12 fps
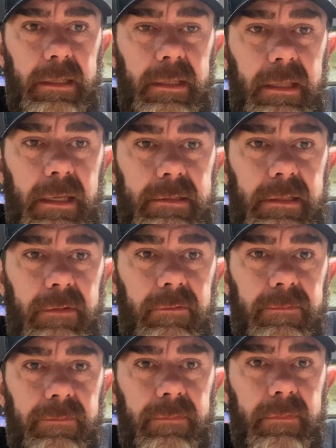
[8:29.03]
to the next
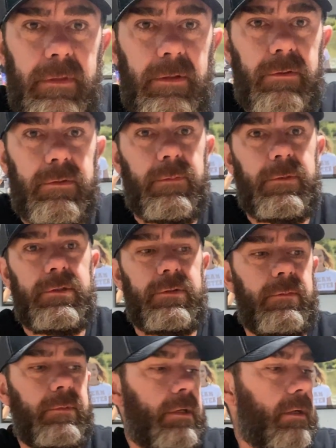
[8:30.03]
level. Ultimate
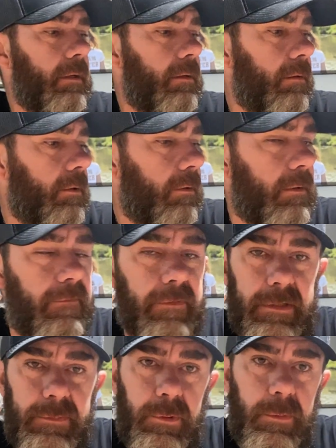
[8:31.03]
Shrimp Cure. Go to the
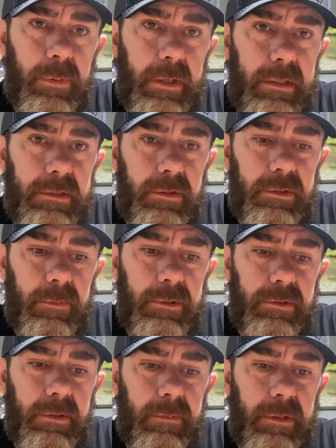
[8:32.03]
Facebook page, Ultimate
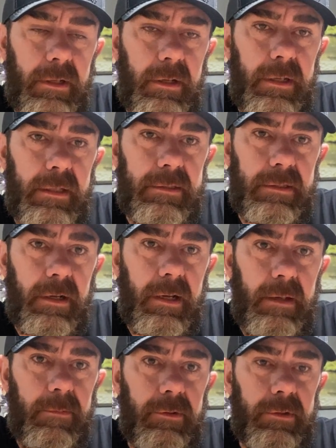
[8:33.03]
Shrimp Cure,
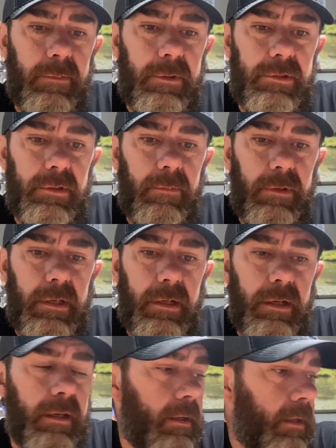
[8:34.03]
Instagram, Ultimate Shrimp
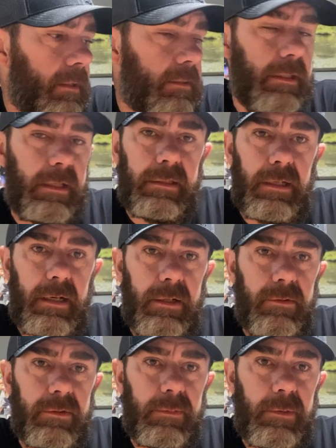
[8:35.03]
Cure, TikTok,
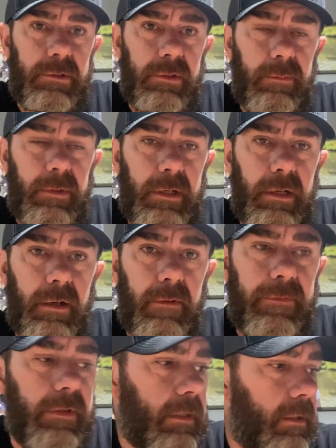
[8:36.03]
Ultimate Shrimp Cure.
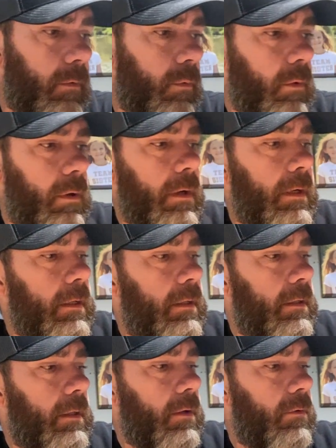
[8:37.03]
If you need to order any
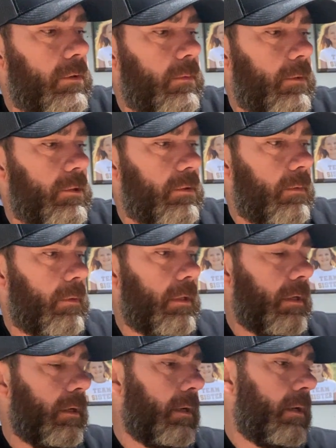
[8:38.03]
of the Ultimate Shrimp
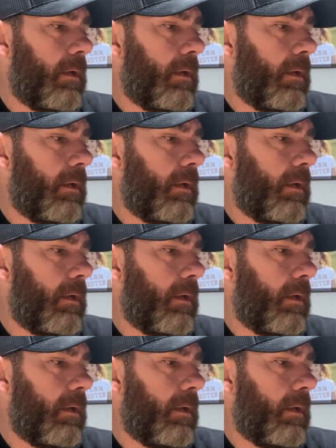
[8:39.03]
Cure